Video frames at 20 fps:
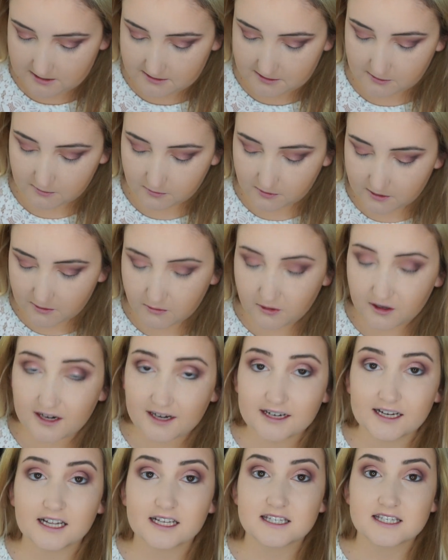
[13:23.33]
they're one where
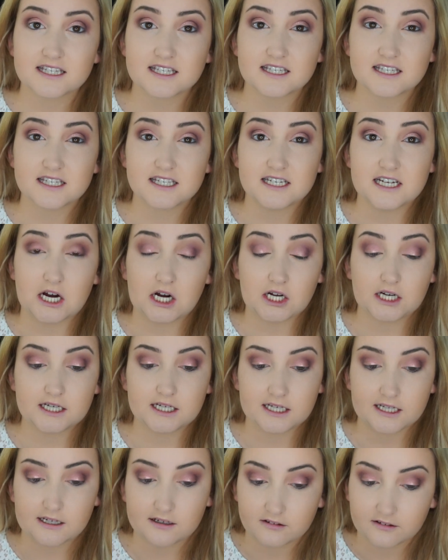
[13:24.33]
it gets
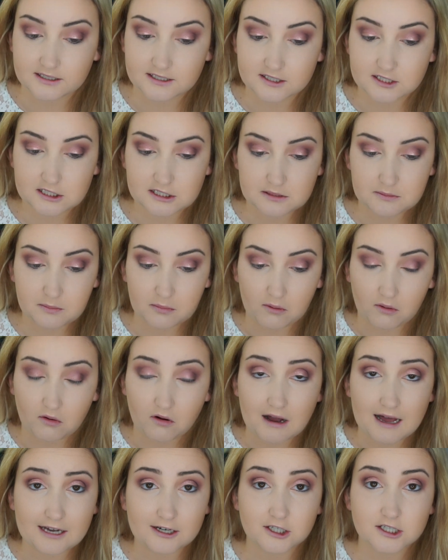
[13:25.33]
stuck and it like
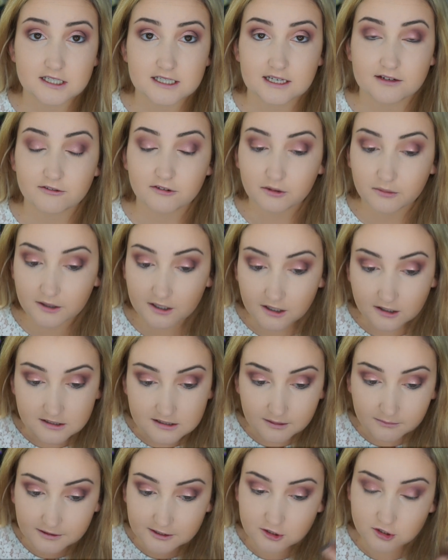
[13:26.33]
splatters everywhere,
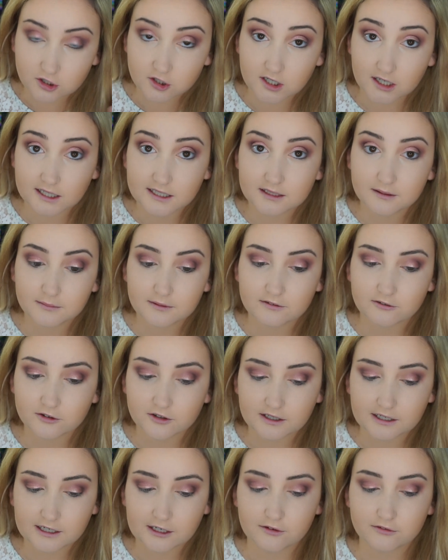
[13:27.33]
so I'm like trying to be
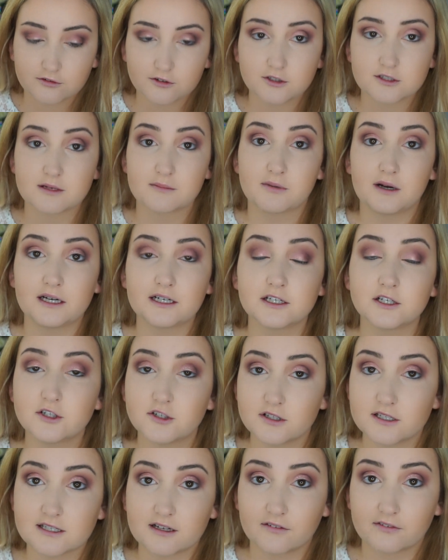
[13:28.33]
really careful. So I'm probably gonna
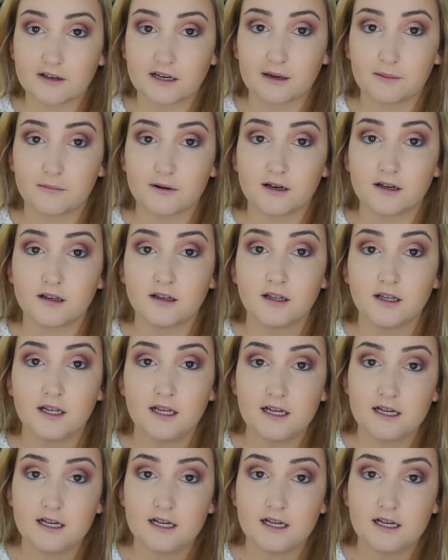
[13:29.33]
do this off camera.